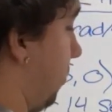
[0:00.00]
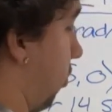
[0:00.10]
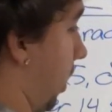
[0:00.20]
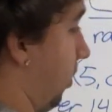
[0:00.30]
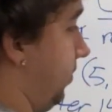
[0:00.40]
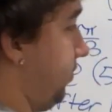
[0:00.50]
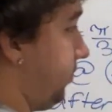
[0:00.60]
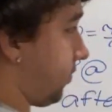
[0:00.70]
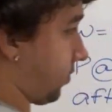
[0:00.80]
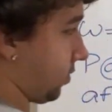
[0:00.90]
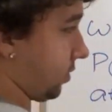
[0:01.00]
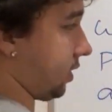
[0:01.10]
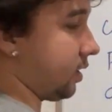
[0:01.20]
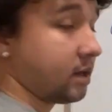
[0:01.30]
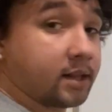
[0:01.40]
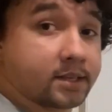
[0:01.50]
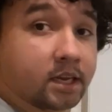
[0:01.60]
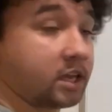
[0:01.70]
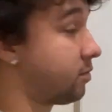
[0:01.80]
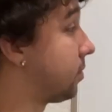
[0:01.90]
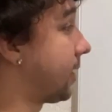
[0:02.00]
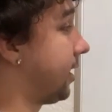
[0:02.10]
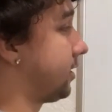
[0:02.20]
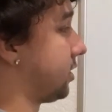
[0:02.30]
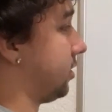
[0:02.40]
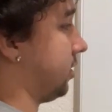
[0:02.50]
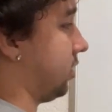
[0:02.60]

well, that's going to give me my answer.